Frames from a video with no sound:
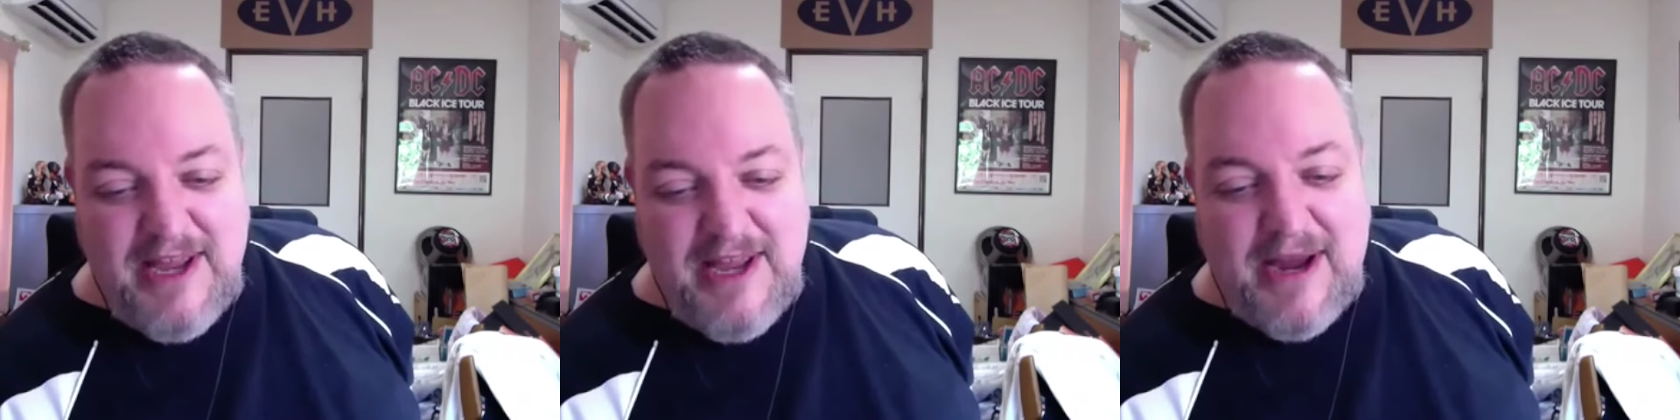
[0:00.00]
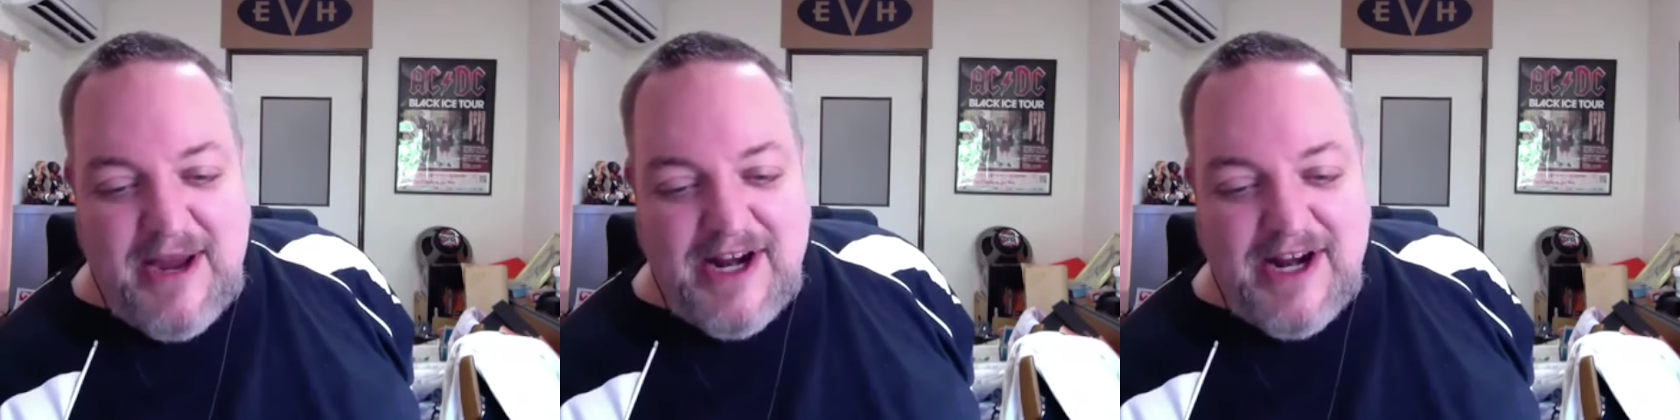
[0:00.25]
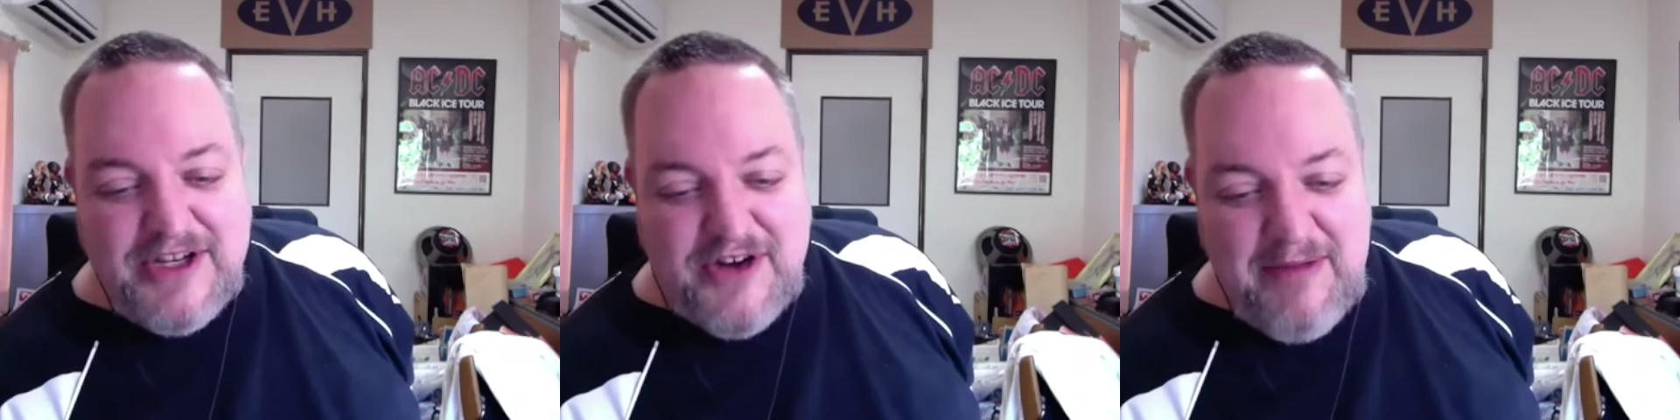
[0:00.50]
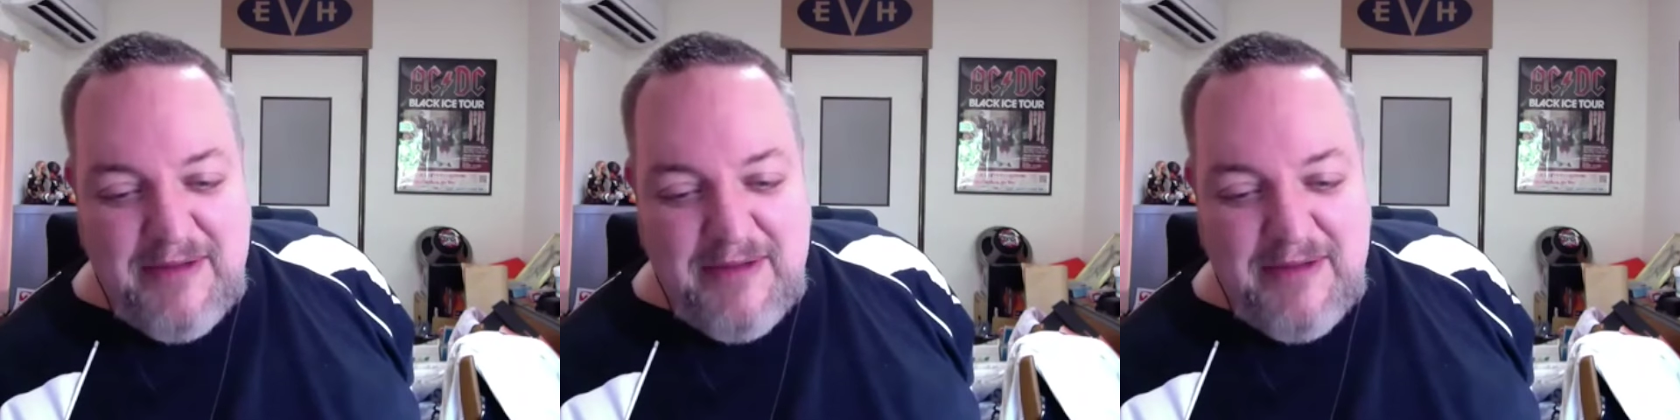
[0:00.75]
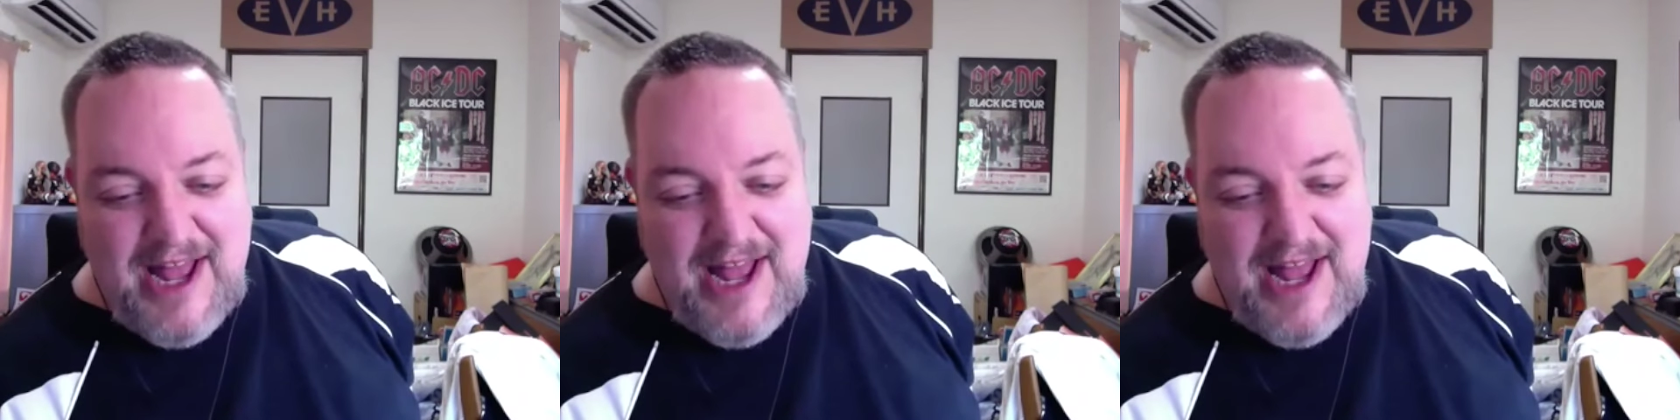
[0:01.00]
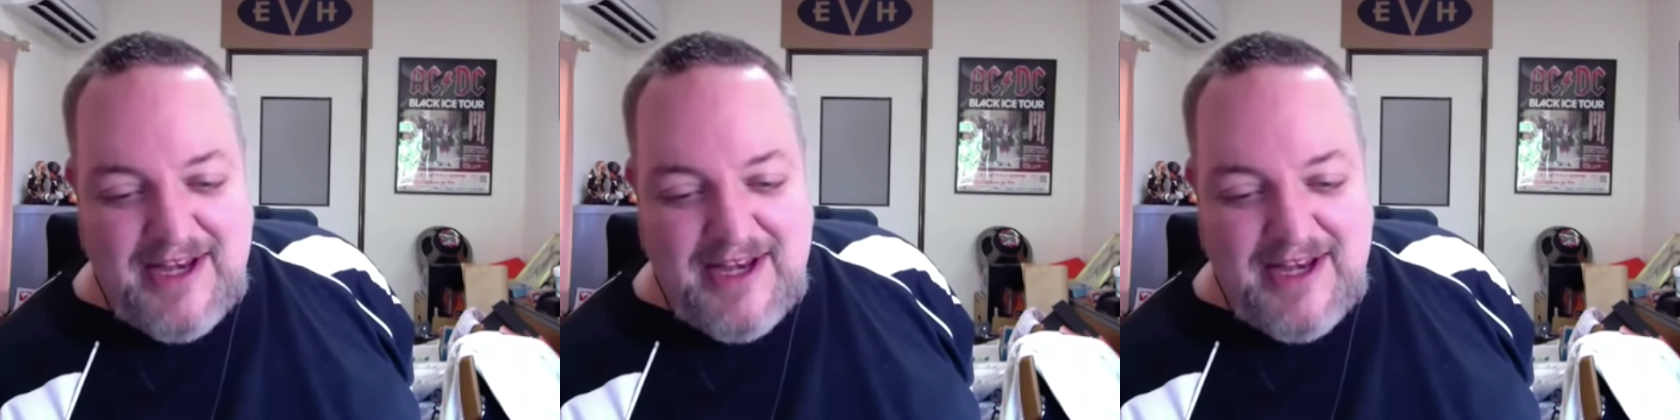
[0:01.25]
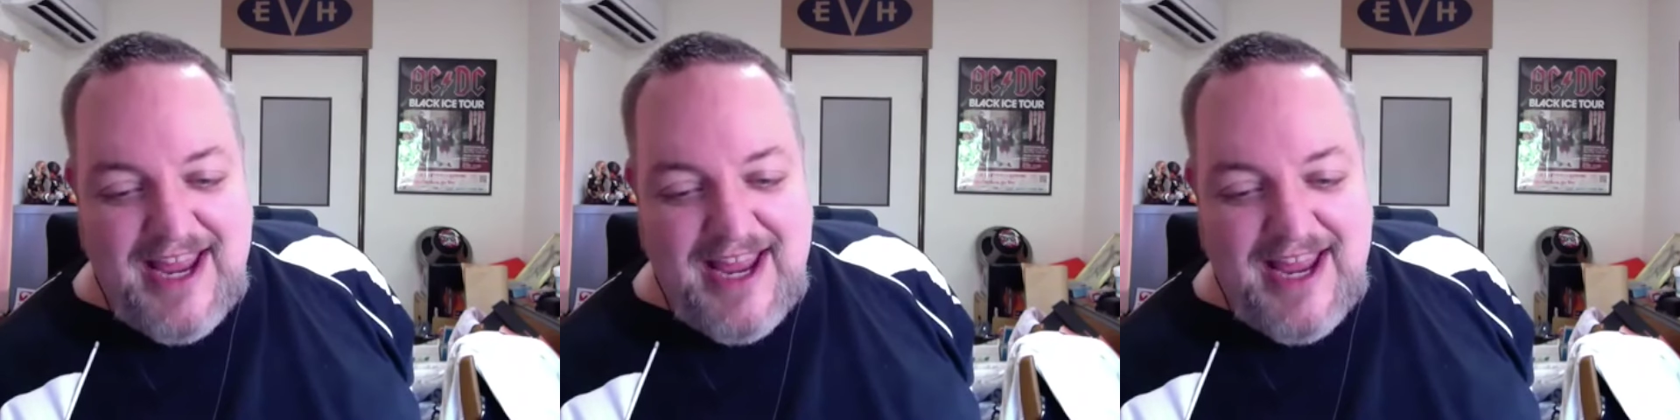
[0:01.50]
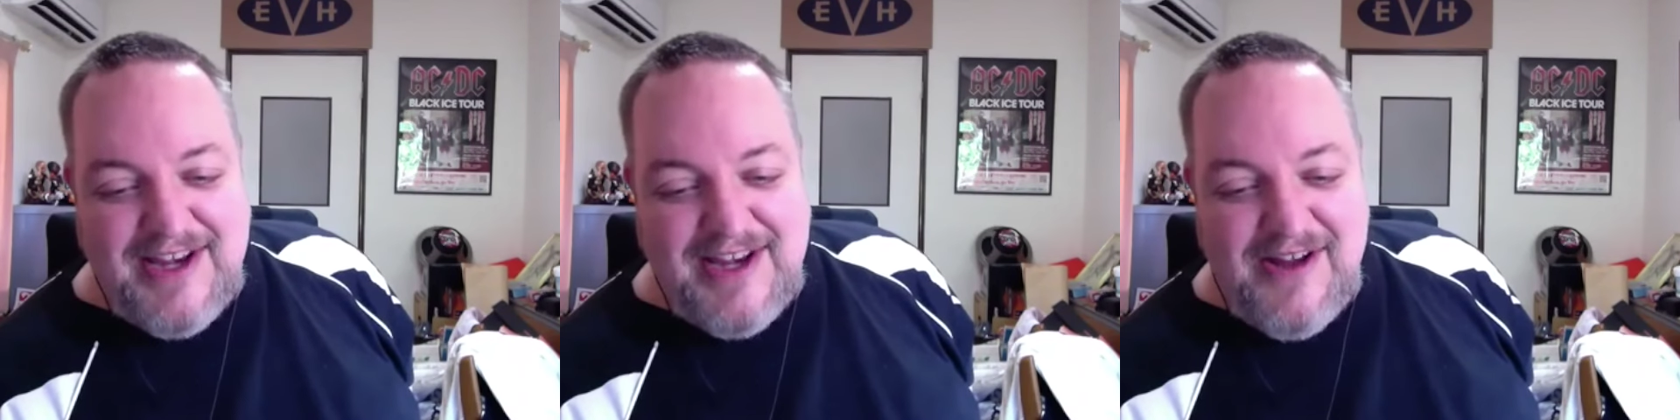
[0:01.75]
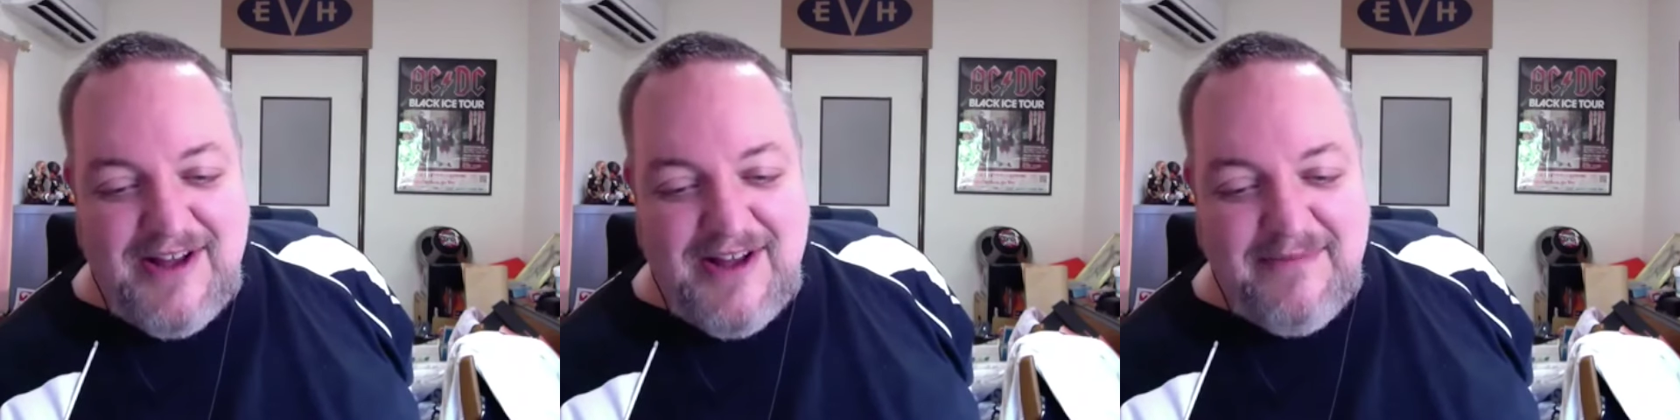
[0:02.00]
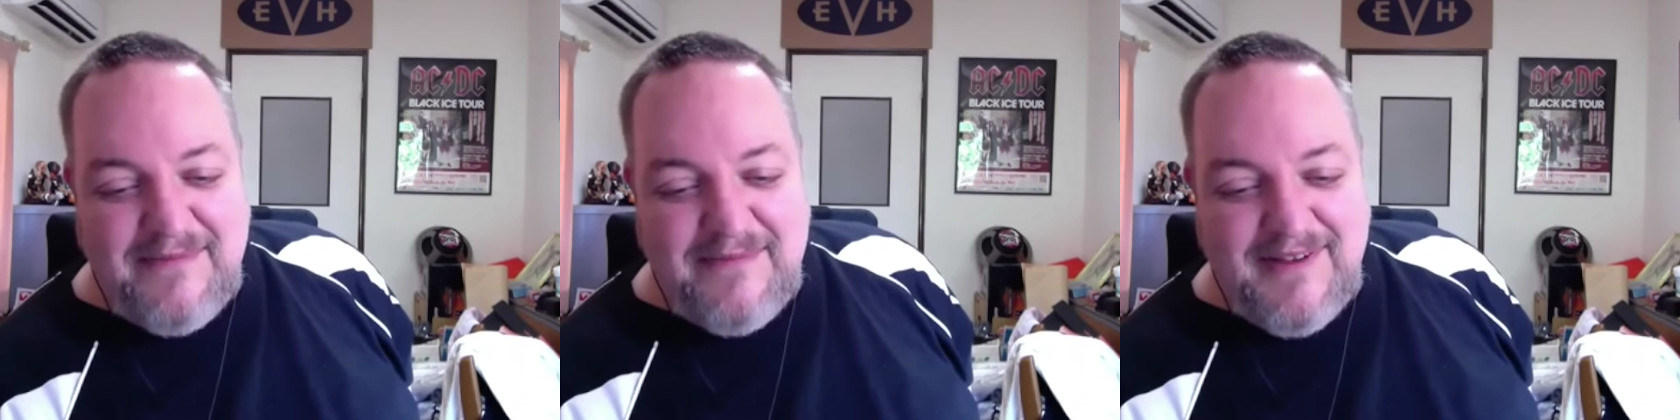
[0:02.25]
"Am I going to stripe it up?" And yeah, you know, I'm um,